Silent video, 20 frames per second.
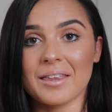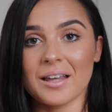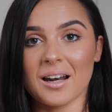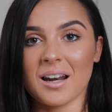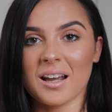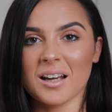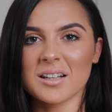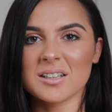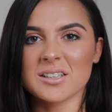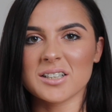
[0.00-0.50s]
that
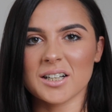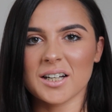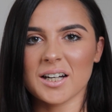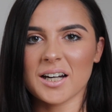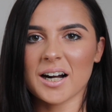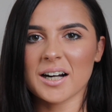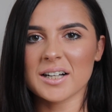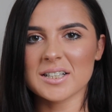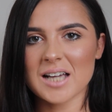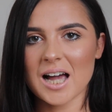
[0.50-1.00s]
like dirty
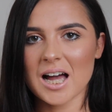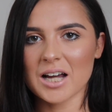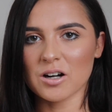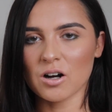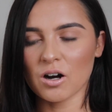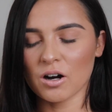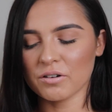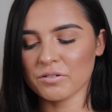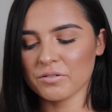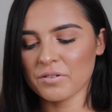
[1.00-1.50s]
layer tan
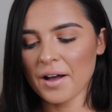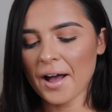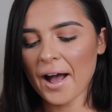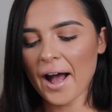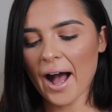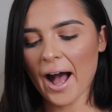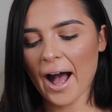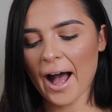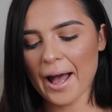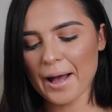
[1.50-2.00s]
off.
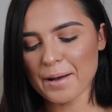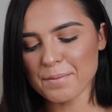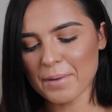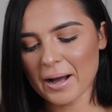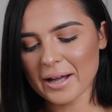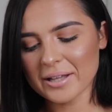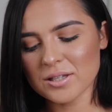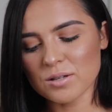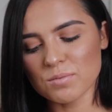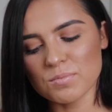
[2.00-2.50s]

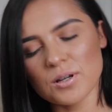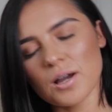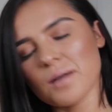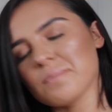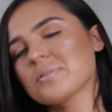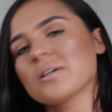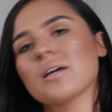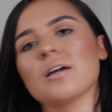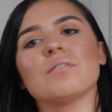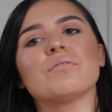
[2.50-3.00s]
And
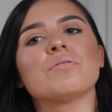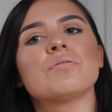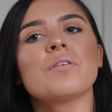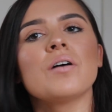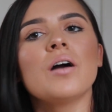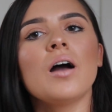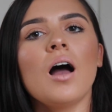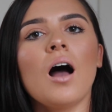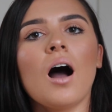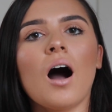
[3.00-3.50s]
sometimes if
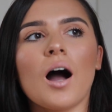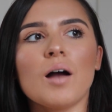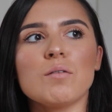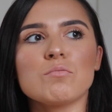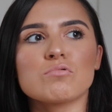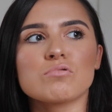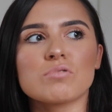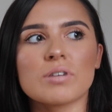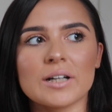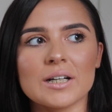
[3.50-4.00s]

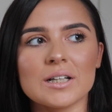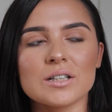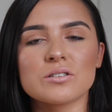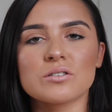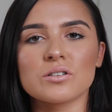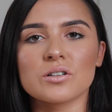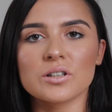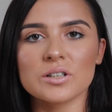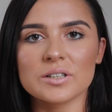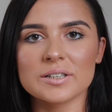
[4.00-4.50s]
I'm really
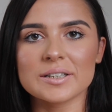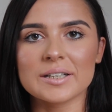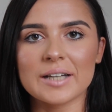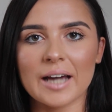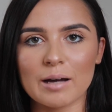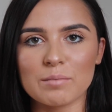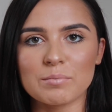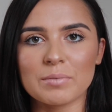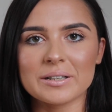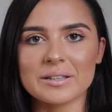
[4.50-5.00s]
struggled to
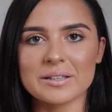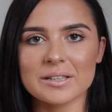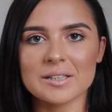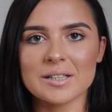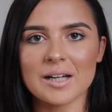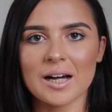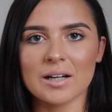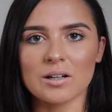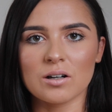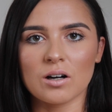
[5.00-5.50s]
get the
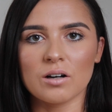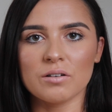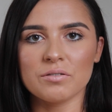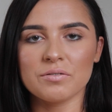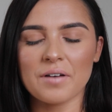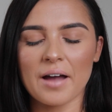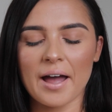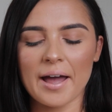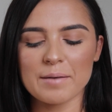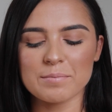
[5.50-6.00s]
tan
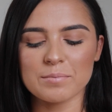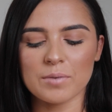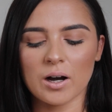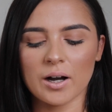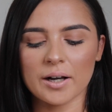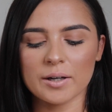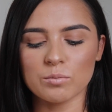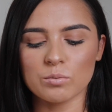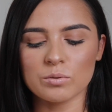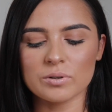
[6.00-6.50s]
off,
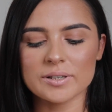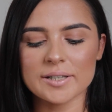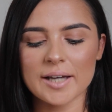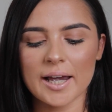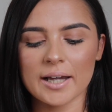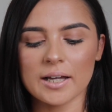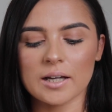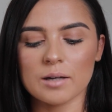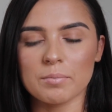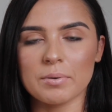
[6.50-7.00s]
I would
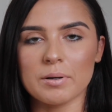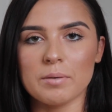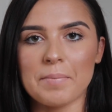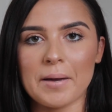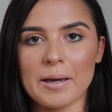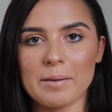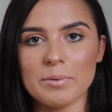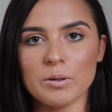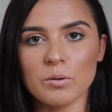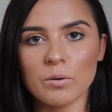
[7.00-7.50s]
take a bit of
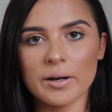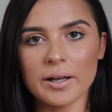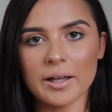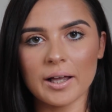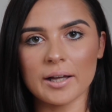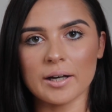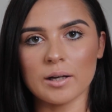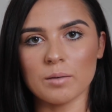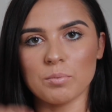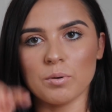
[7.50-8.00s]
baby oil
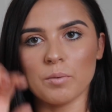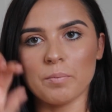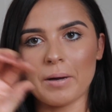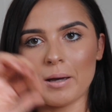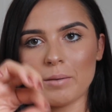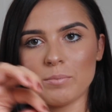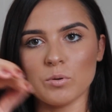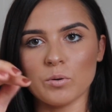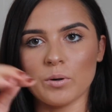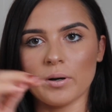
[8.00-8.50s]
and I'll put
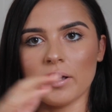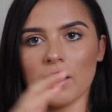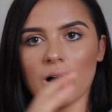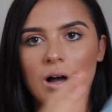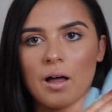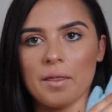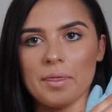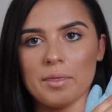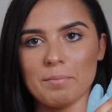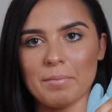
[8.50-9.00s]
baby oil
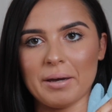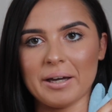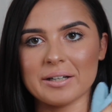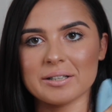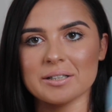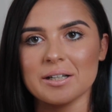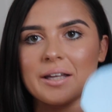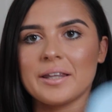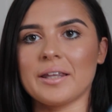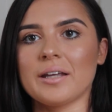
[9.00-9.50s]
on the
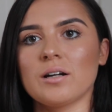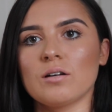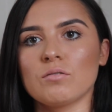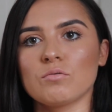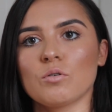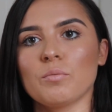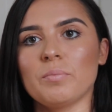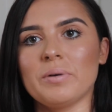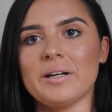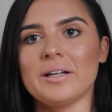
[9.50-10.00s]
mitt and then I'll
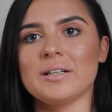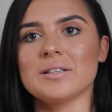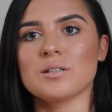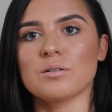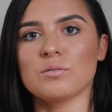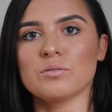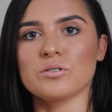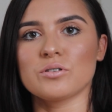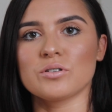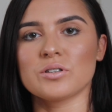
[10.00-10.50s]
rub it in,
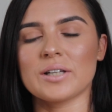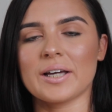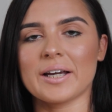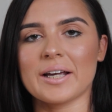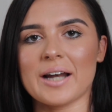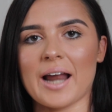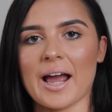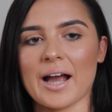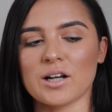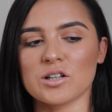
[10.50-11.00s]
so it's just like
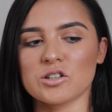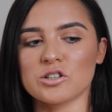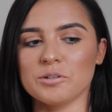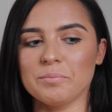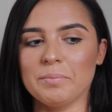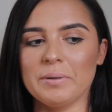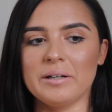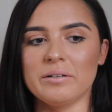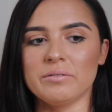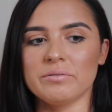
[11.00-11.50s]
an extra
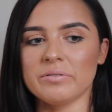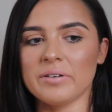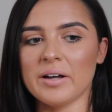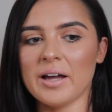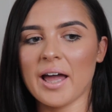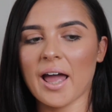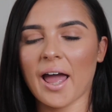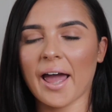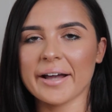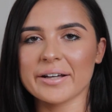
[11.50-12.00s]
bit of
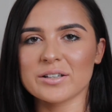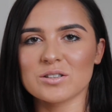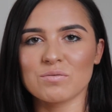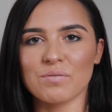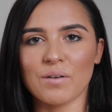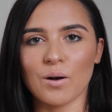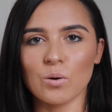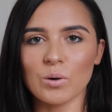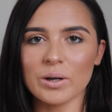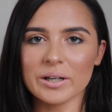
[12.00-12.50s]

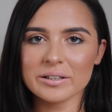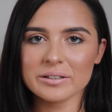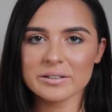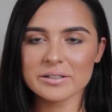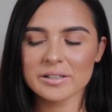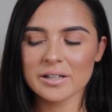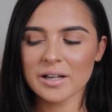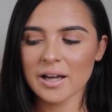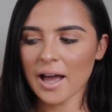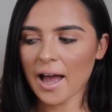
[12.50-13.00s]

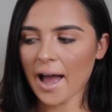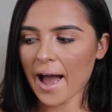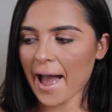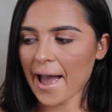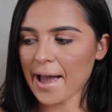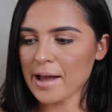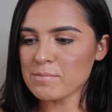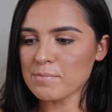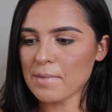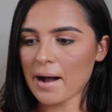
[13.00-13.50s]
exfoliant,
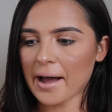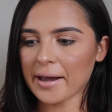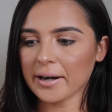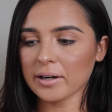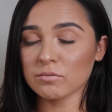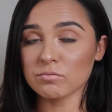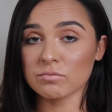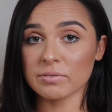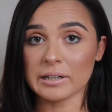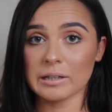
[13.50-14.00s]
and
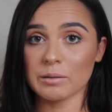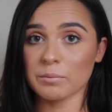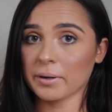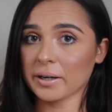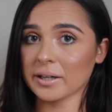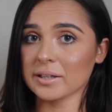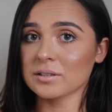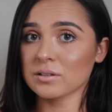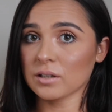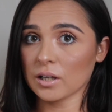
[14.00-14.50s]
it really
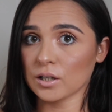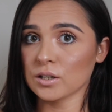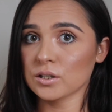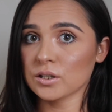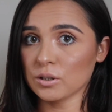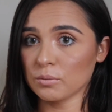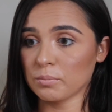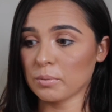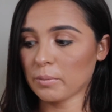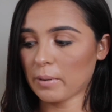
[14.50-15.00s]
works like
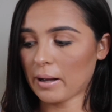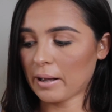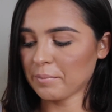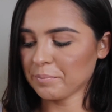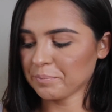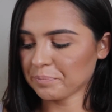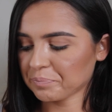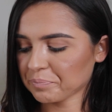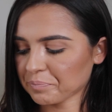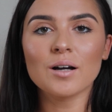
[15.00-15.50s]
super well.
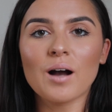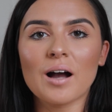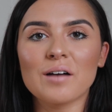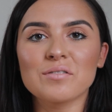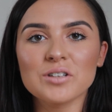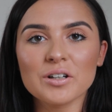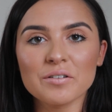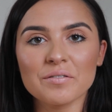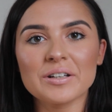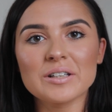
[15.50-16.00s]
So
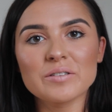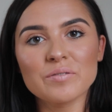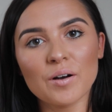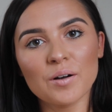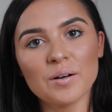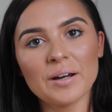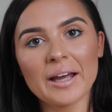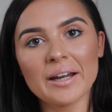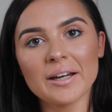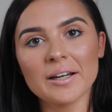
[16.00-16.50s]
after I've
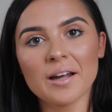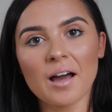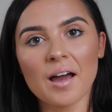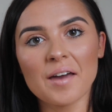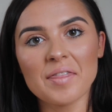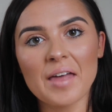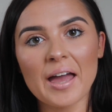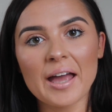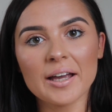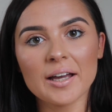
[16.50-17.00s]
exfoliated,
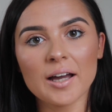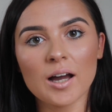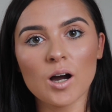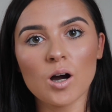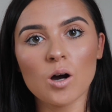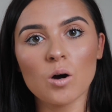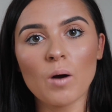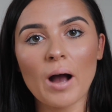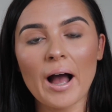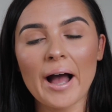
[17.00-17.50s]
I then
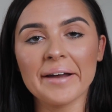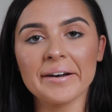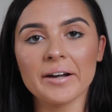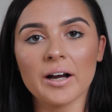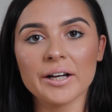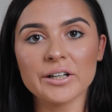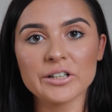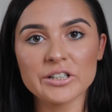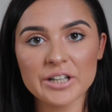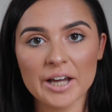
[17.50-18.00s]
go and
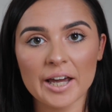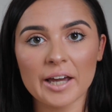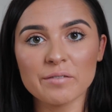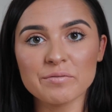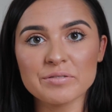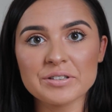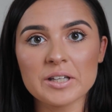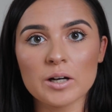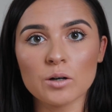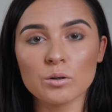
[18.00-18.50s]
I
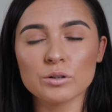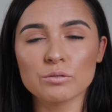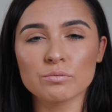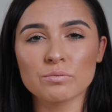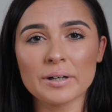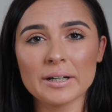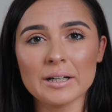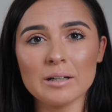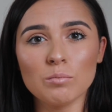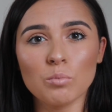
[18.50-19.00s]
shave. So it's
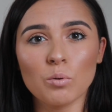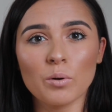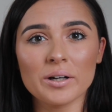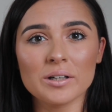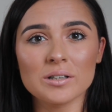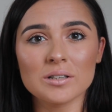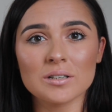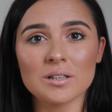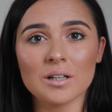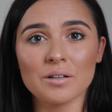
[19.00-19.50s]
really
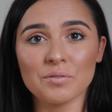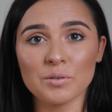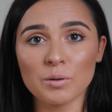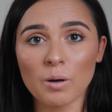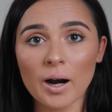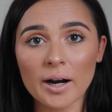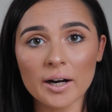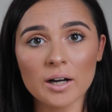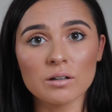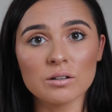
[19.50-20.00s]
important, if you
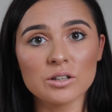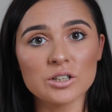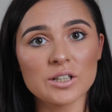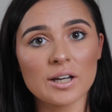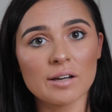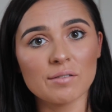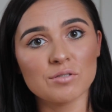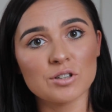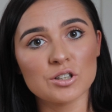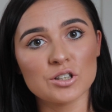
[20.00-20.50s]
are going to
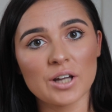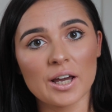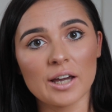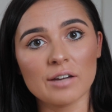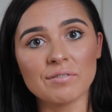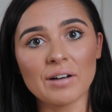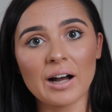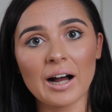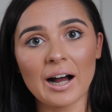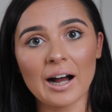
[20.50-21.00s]

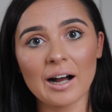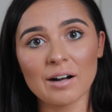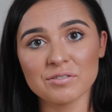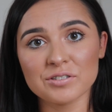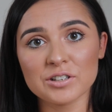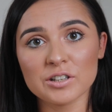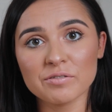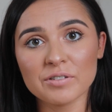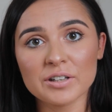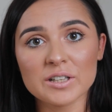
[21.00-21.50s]
shave
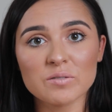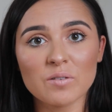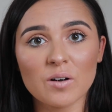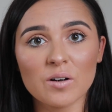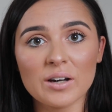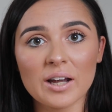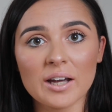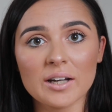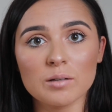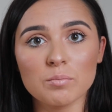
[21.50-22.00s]
after you've
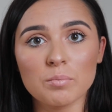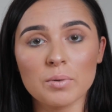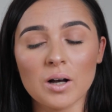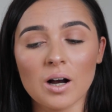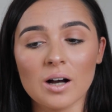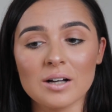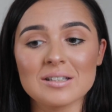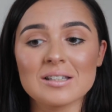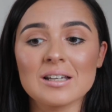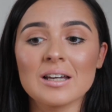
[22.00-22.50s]
exfoliated,
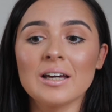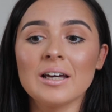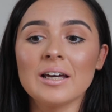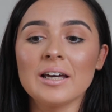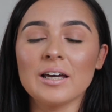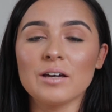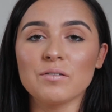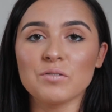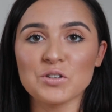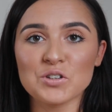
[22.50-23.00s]
because
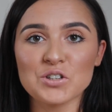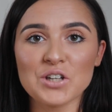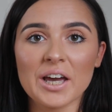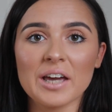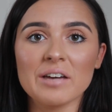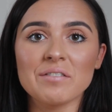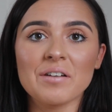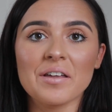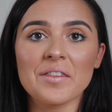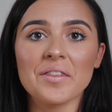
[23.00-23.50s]
if you
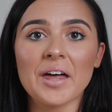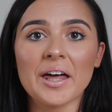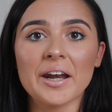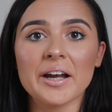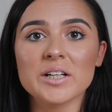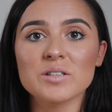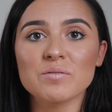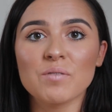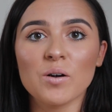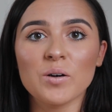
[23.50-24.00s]
shave and then
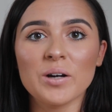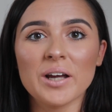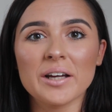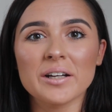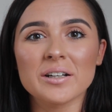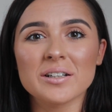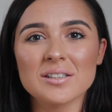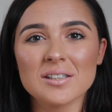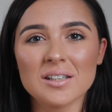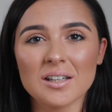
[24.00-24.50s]

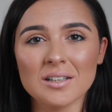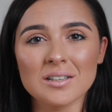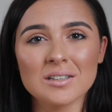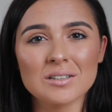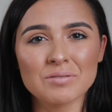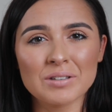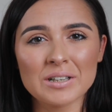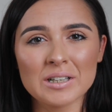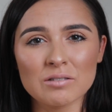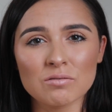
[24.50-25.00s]
exfoliate, your skin
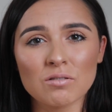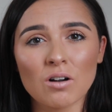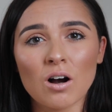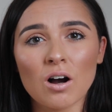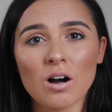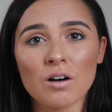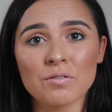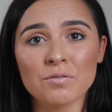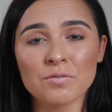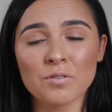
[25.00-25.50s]
is really
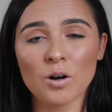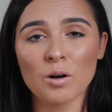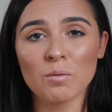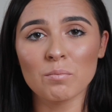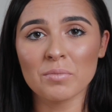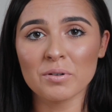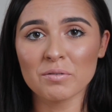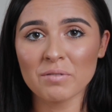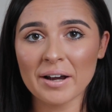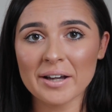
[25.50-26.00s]
raw
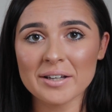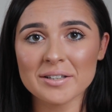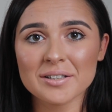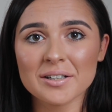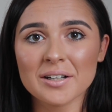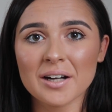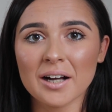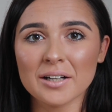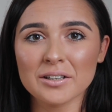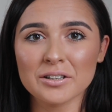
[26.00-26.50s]
from the
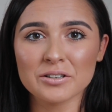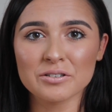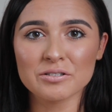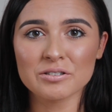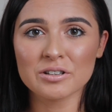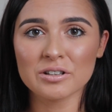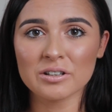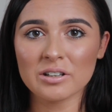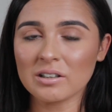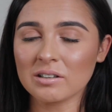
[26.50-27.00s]
razor and you're
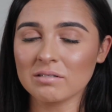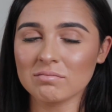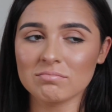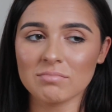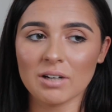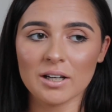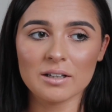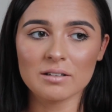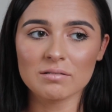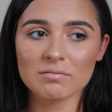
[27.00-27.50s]
just gonna
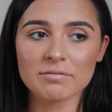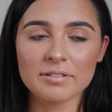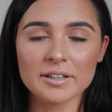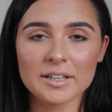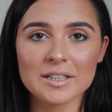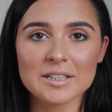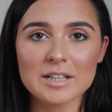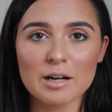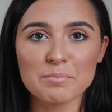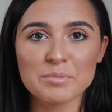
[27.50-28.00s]
like
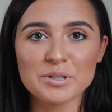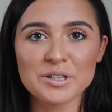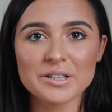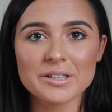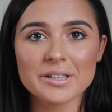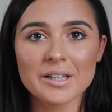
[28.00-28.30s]
really damage your